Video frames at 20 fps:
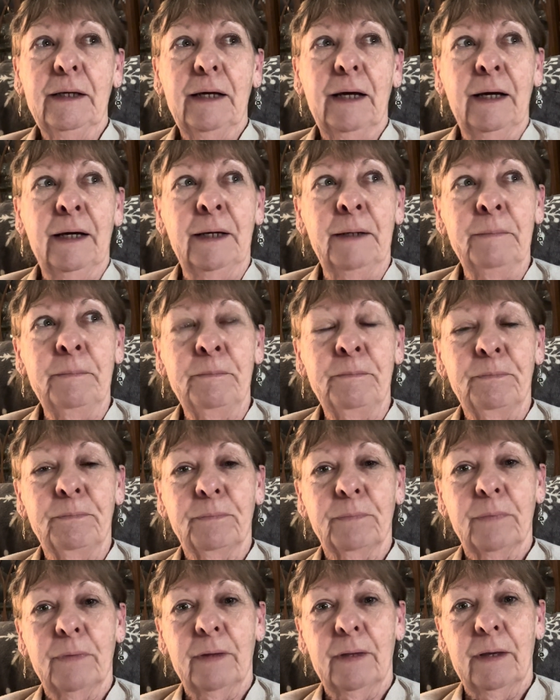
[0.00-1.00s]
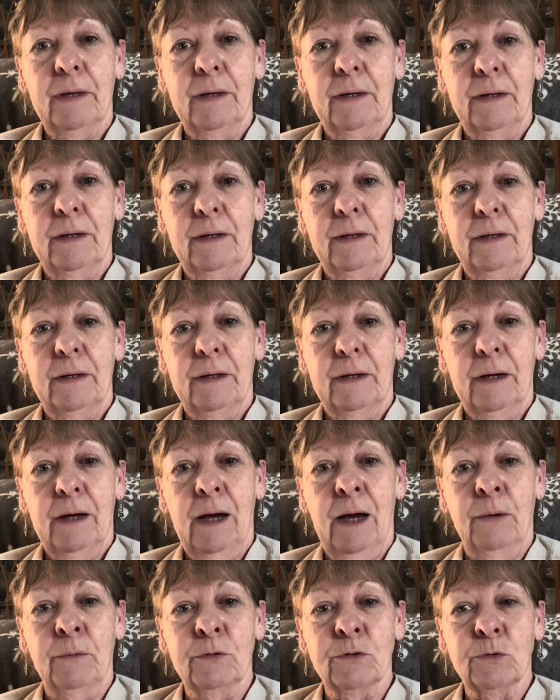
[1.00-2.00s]

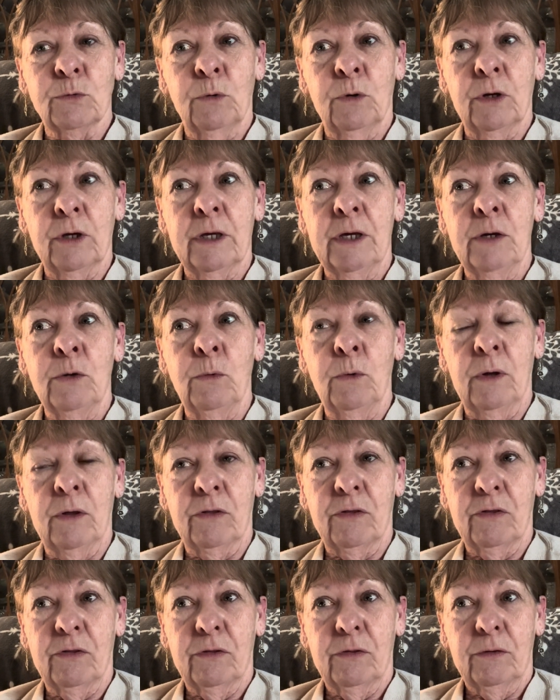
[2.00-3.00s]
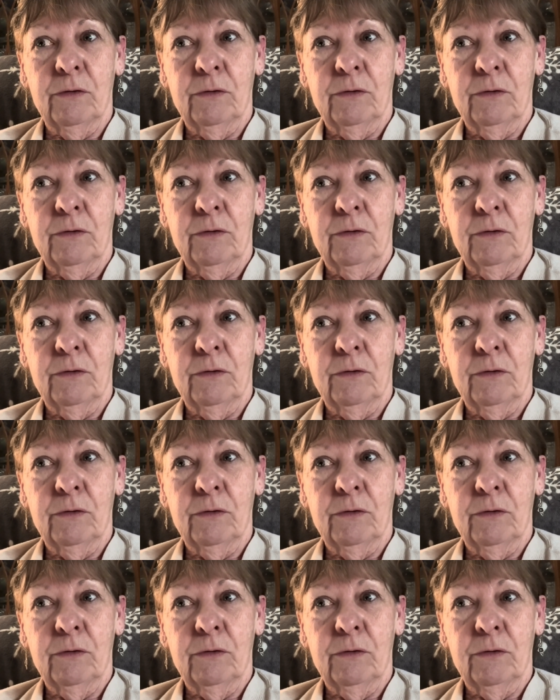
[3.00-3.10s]
I was working with